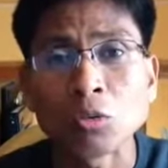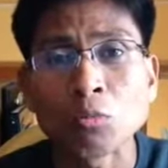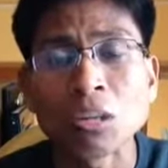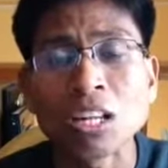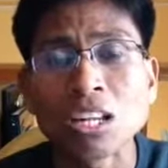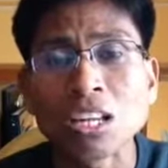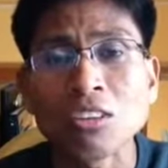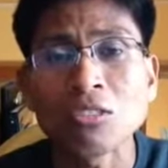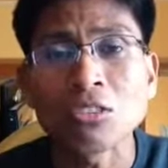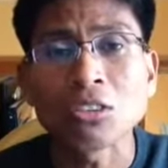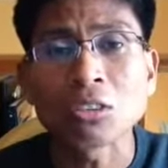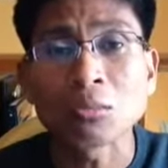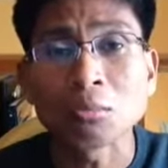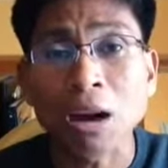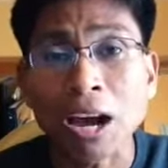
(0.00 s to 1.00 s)
who believe
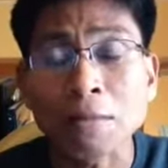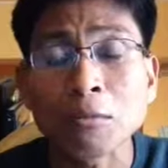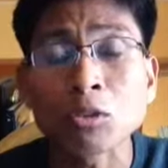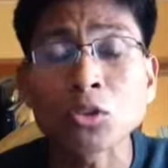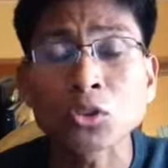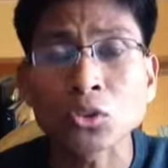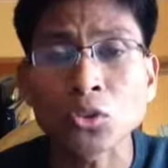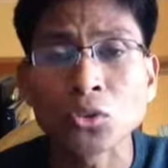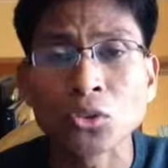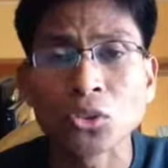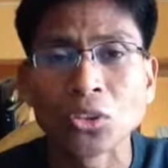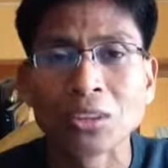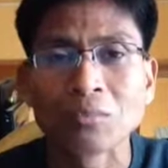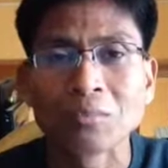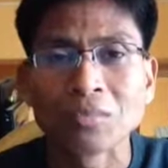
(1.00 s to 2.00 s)
in the Bible
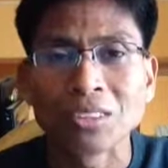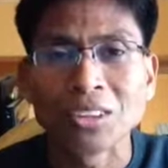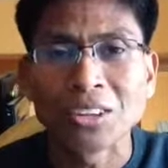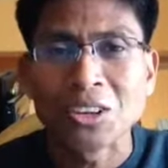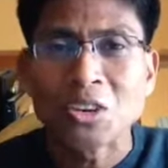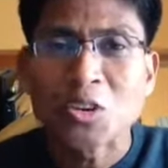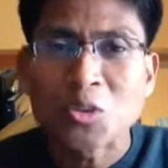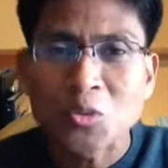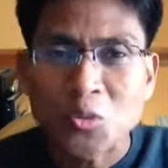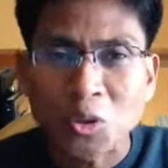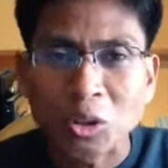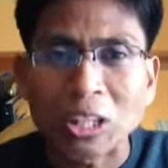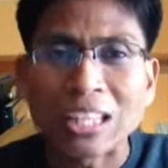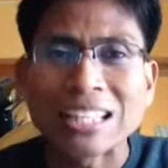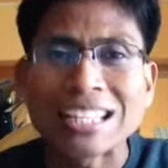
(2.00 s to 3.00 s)
truth
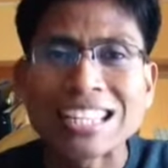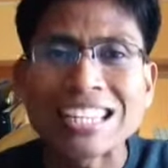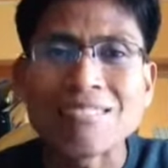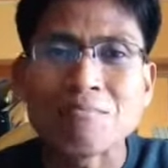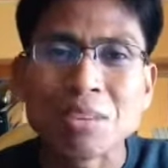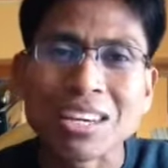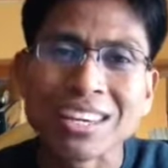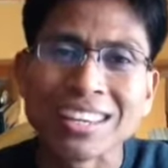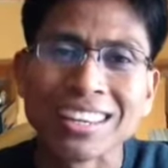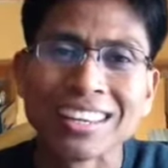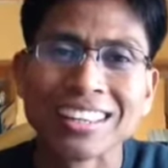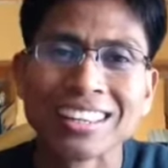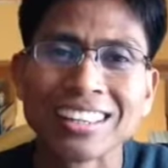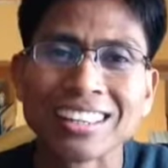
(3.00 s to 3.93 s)
will indeed be